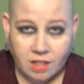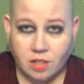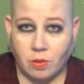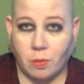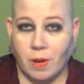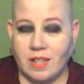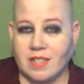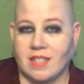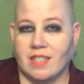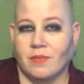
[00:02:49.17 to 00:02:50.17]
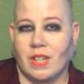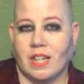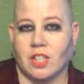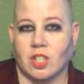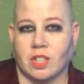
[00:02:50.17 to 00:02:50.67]
Do I practice
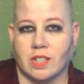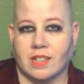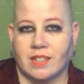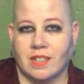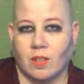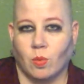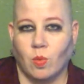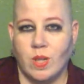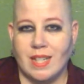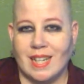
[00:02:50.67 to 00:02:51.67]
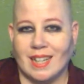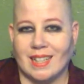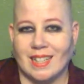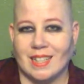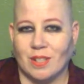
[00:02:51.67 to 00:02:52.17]
divination? What
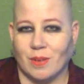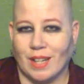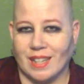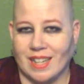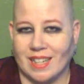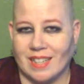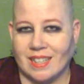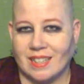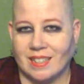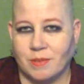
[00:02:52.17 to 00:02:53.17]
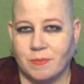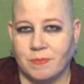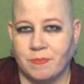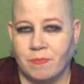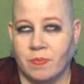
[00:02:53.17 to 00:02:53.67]
techniques do I like?
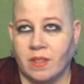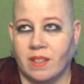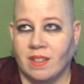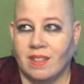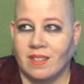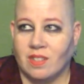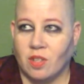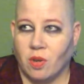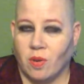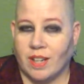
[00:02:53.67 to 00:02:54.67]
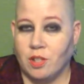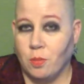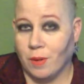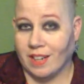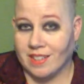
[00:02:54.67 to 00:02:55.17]
So I do
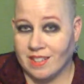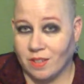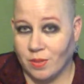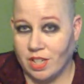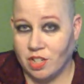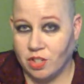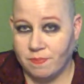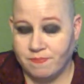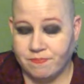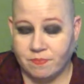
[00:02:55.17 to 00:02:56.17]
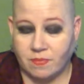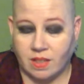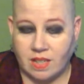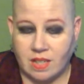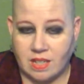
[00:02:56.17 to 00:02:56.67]
practice divination,
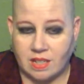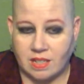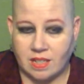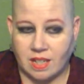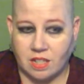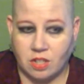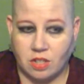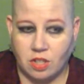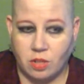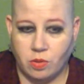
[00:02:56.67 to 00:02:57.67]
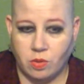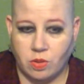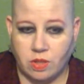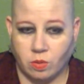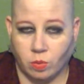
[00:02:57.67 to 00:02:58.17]
and I
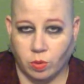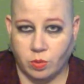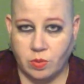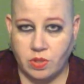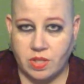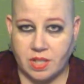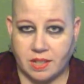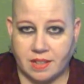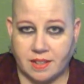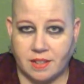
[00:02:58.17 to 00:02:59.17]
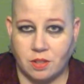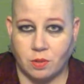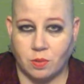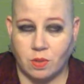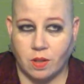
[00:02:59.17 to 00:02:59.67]
use runes. I can
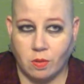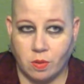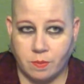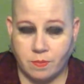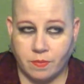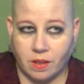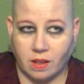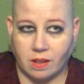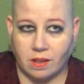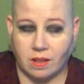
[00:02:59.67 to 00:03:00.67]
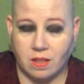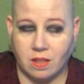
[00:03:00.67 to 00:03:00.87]
use Ogham. I